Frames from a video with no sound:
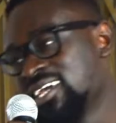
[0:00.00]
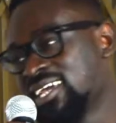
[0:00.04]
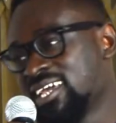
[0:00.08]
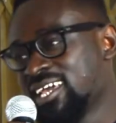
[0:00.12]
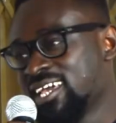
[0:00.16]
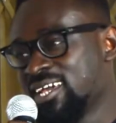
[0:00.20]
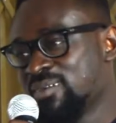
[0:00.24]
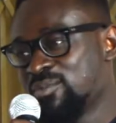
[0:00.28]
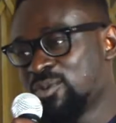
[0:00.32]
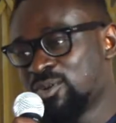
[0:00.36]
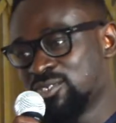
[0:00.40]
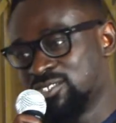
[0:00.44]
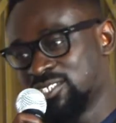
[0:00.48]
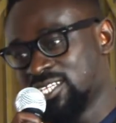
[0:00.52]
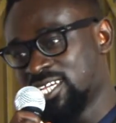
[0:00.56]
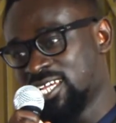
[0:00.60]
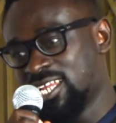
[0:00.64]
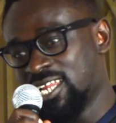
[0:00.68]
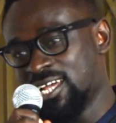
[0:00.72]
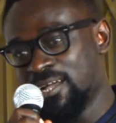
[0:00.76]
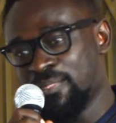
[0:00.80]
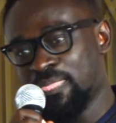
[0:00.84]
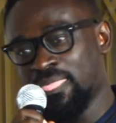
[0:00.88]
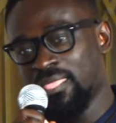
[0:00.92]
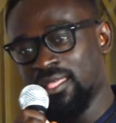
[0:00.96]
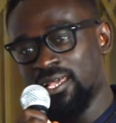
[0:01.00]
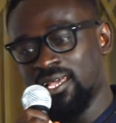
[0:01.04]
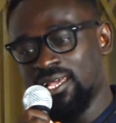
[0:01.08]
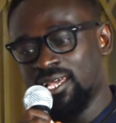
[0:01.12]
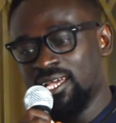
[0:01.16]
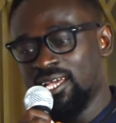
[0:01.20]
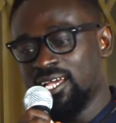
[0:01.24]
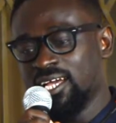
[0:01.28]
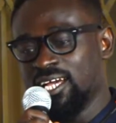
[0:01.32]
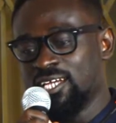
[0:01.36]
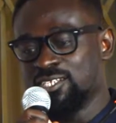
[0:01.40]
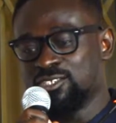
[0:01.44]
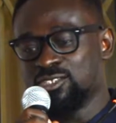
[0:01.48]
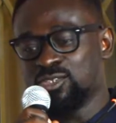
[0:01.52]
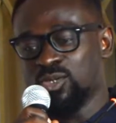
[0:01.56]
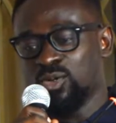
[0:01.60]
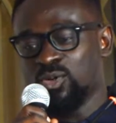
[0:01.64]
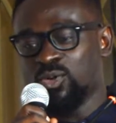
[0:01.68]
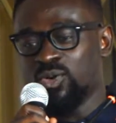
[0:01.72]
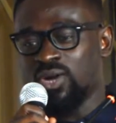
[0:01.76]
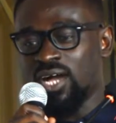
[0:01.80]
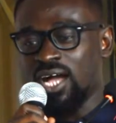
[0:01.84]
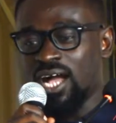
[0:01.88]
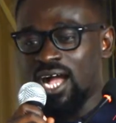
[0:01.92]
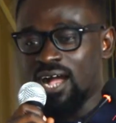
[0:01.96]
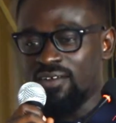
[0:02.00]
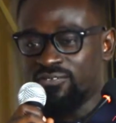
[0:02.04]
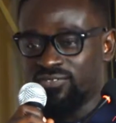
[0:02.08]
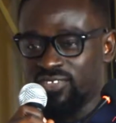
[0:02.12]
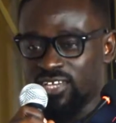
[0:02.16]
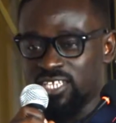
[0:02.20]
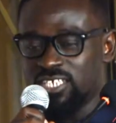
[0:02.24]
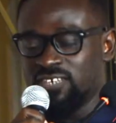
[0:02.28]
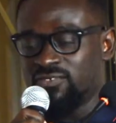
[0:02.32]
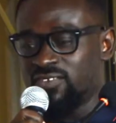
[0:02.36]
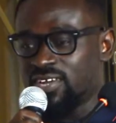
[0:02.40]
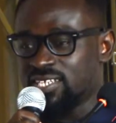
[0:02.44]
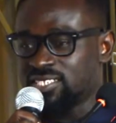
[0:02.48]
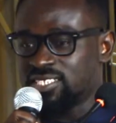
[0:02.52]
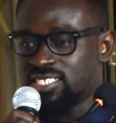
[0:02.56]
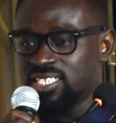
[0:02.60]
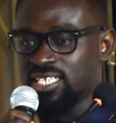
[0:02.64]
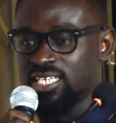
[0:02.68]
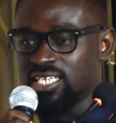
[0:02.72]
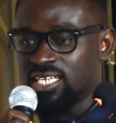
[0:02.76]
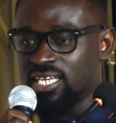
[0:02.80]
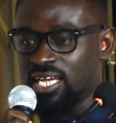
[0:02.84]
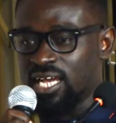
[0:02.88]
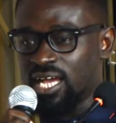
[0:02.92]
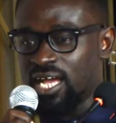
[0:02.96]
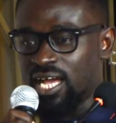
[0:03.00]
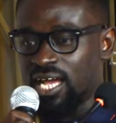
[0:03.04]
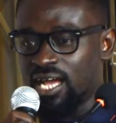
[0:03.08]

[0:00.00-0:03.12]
game altogether. And so after university.